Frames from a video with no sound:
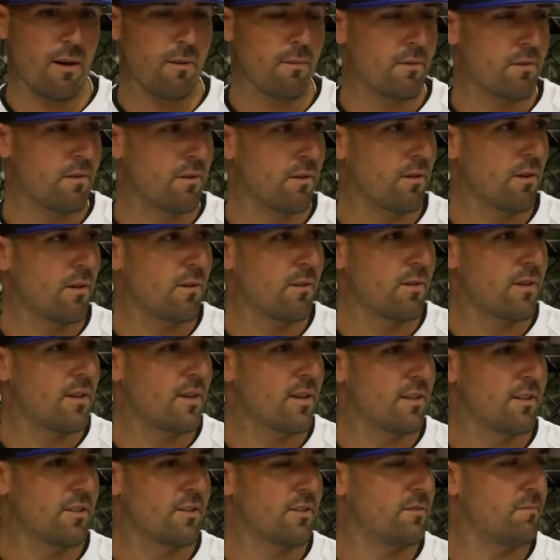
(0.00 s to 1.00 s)
going out with your Little
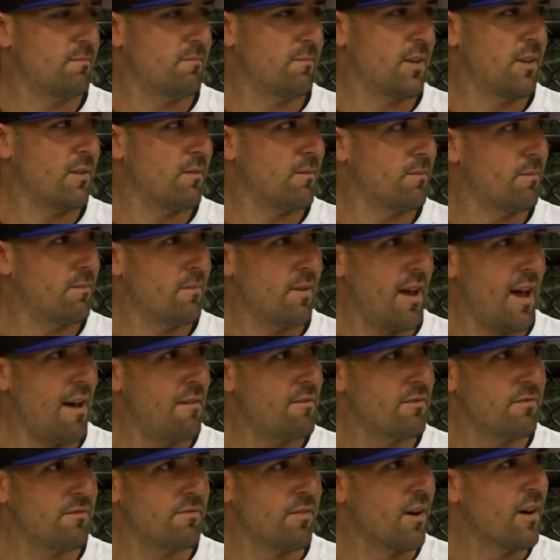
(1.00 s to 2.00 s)
League and just,
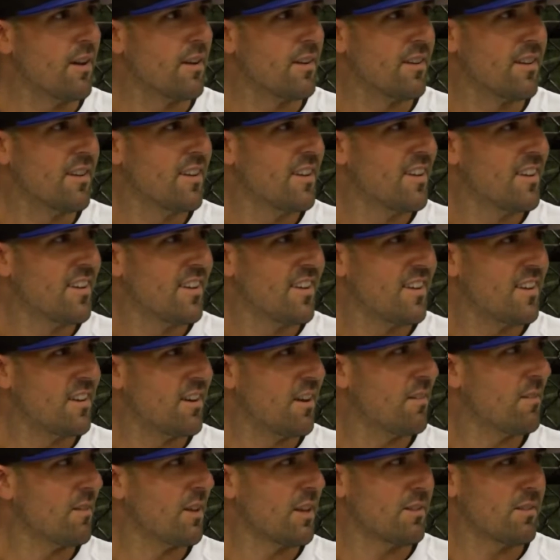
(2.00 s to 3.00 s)
having fun.
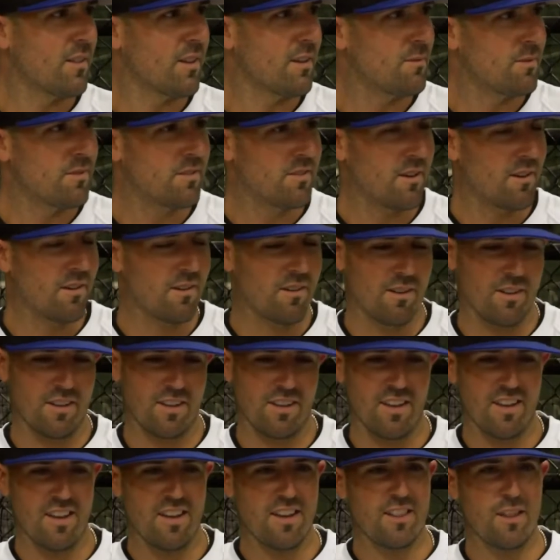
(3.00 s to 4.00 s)
Like we said,
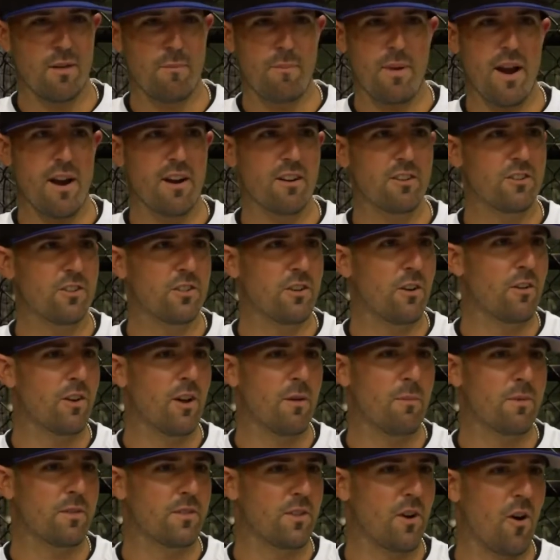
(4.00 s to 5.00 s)
like the parents
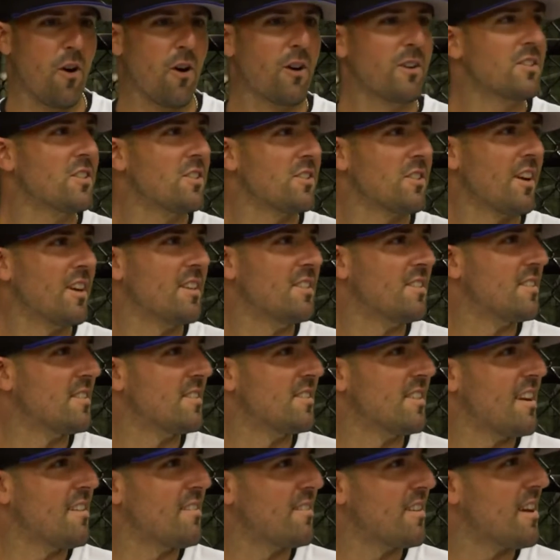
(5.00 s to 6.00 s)
showing up with the orange
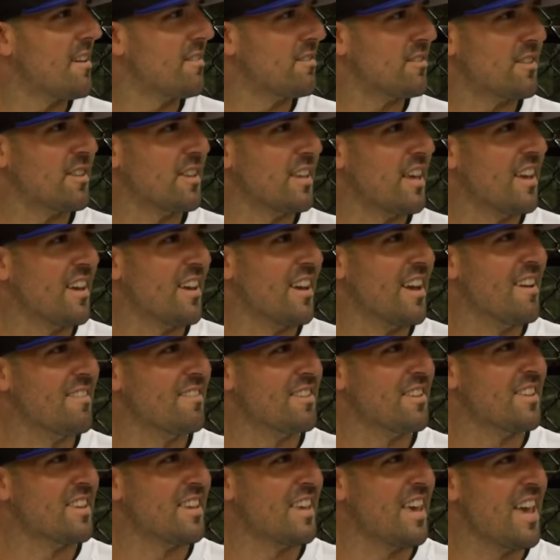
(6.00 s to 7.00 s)
slices after
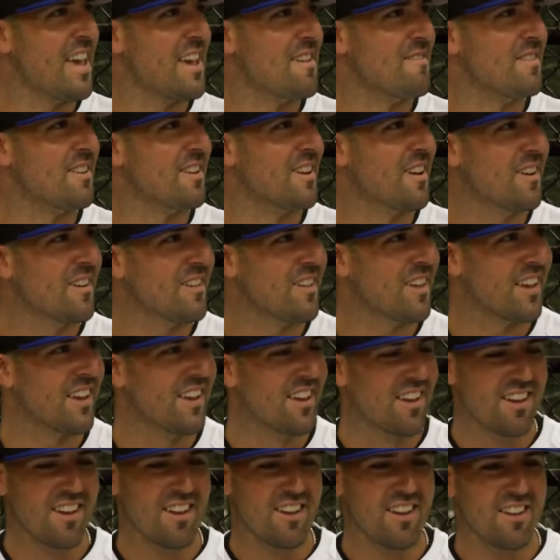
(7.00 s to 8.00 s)
the game,
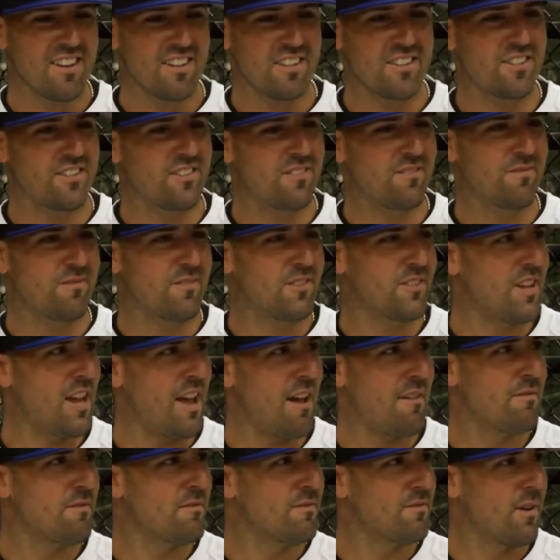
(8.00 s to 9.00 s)
like just
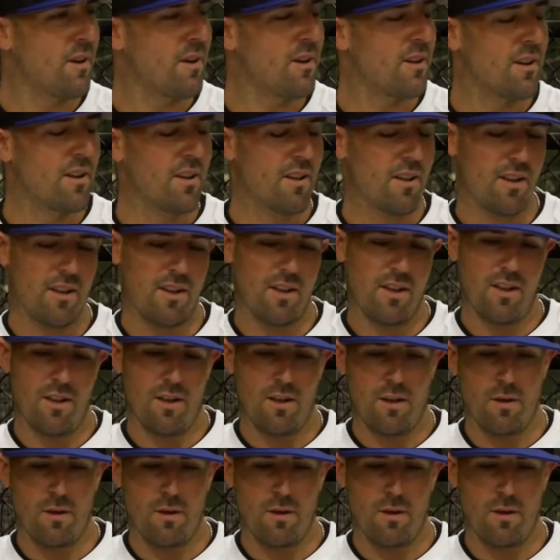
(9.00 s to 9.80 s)
having fun.